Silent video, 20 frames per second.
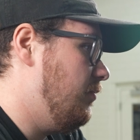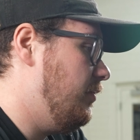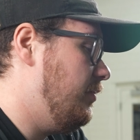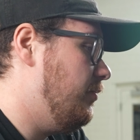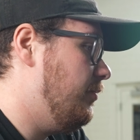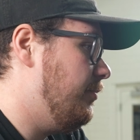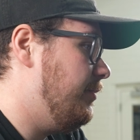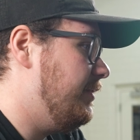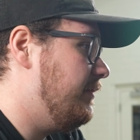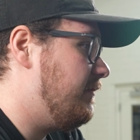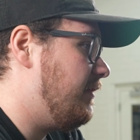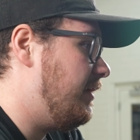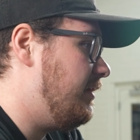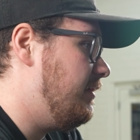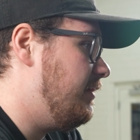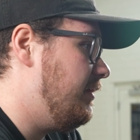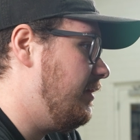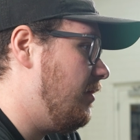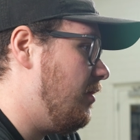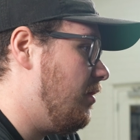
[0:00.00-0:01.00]
We will be
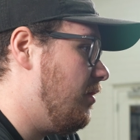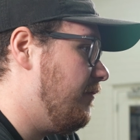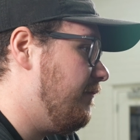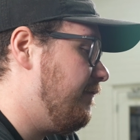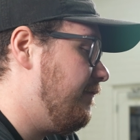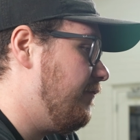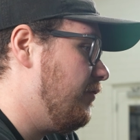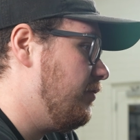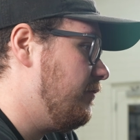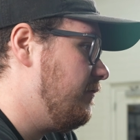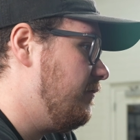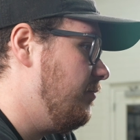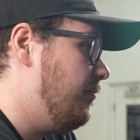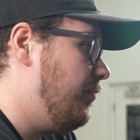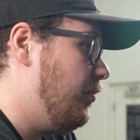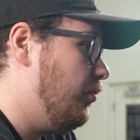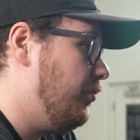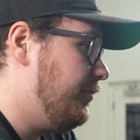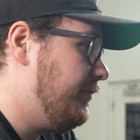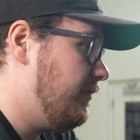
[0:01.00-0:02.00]
tightening our first
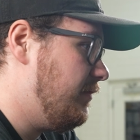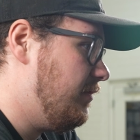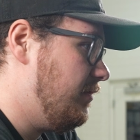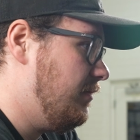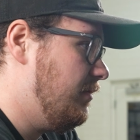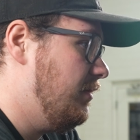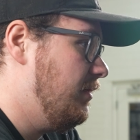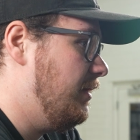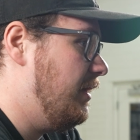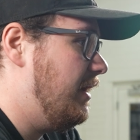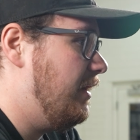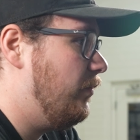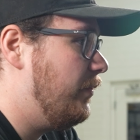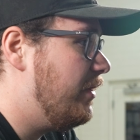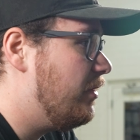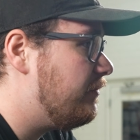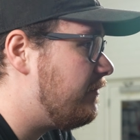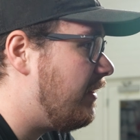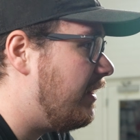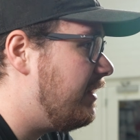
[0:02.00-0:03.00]
bolt, and
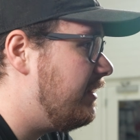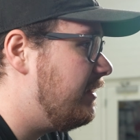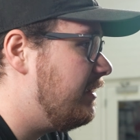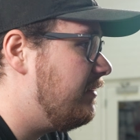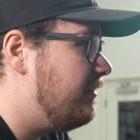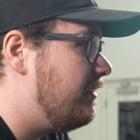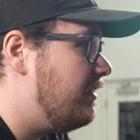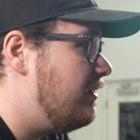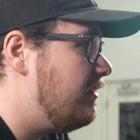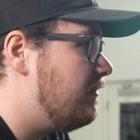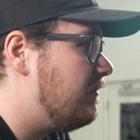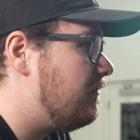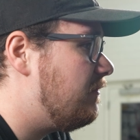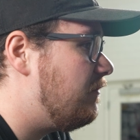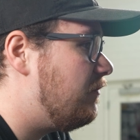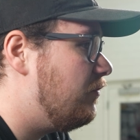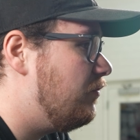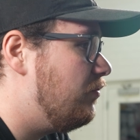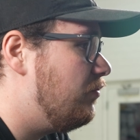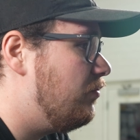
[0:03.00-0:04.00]
we are tightening these
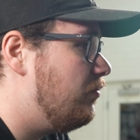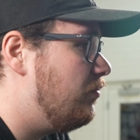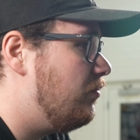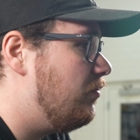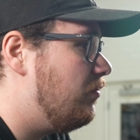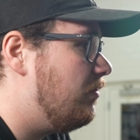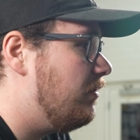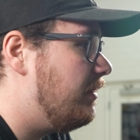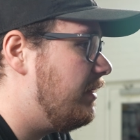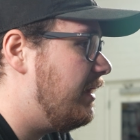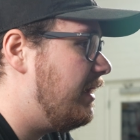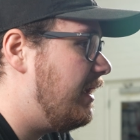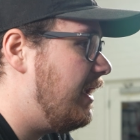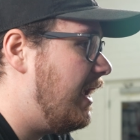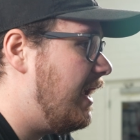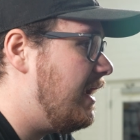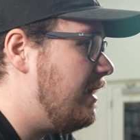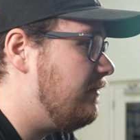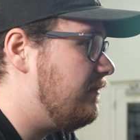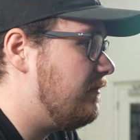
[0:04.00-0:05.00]
to
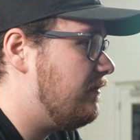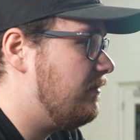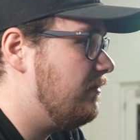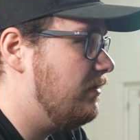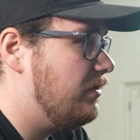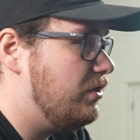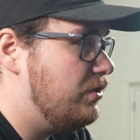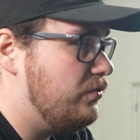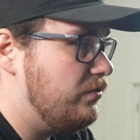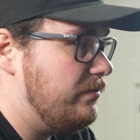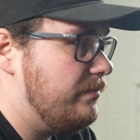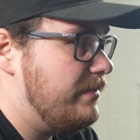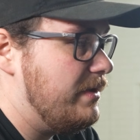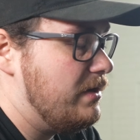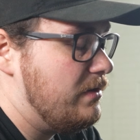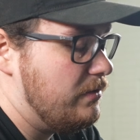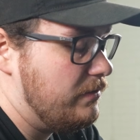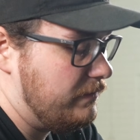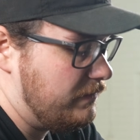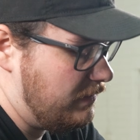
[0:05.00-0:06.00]
8 Newton
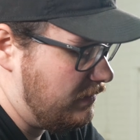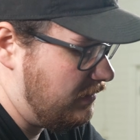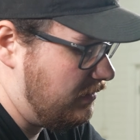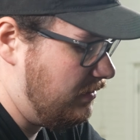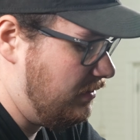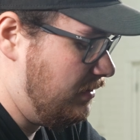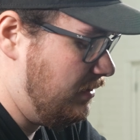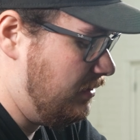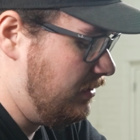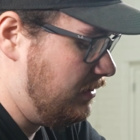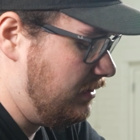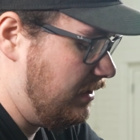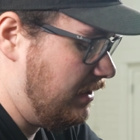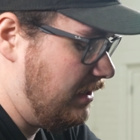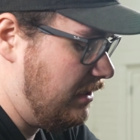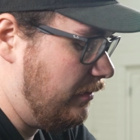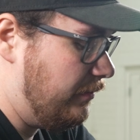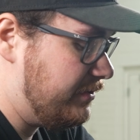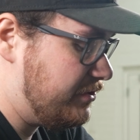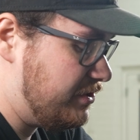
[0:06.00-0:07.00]
meters,
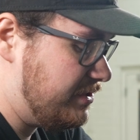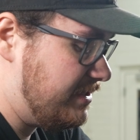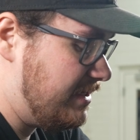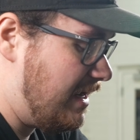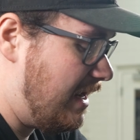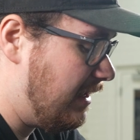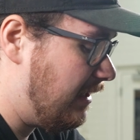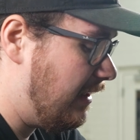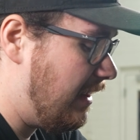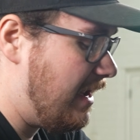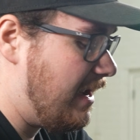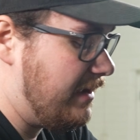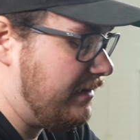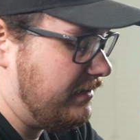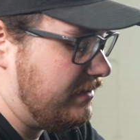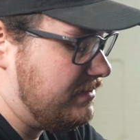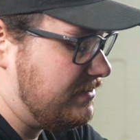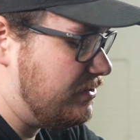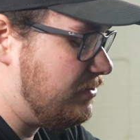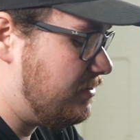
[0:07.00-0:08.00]
which is not a lot
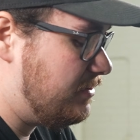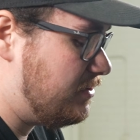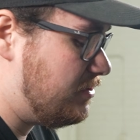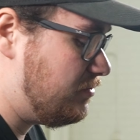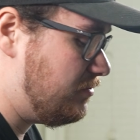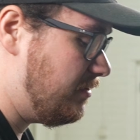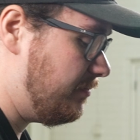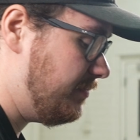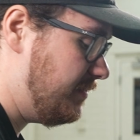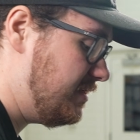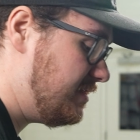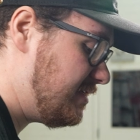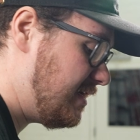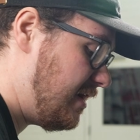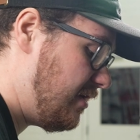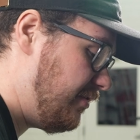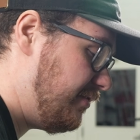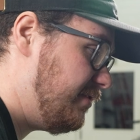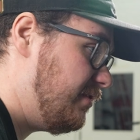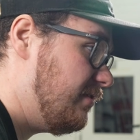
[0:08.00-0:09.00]
because you can strip these
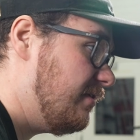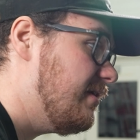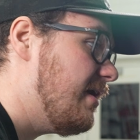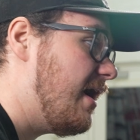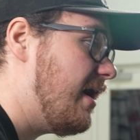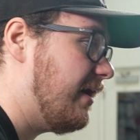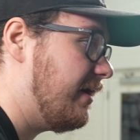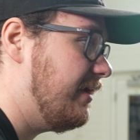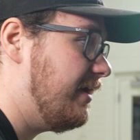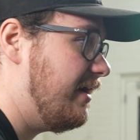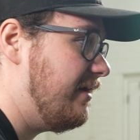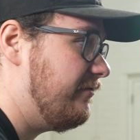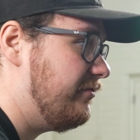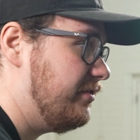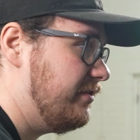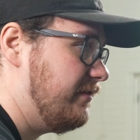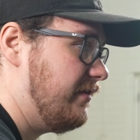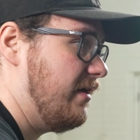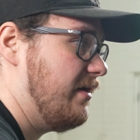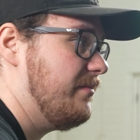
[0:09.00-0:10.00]
out and you're not going to have a
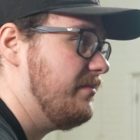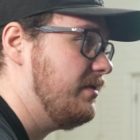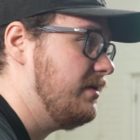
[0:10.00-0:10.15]
good time.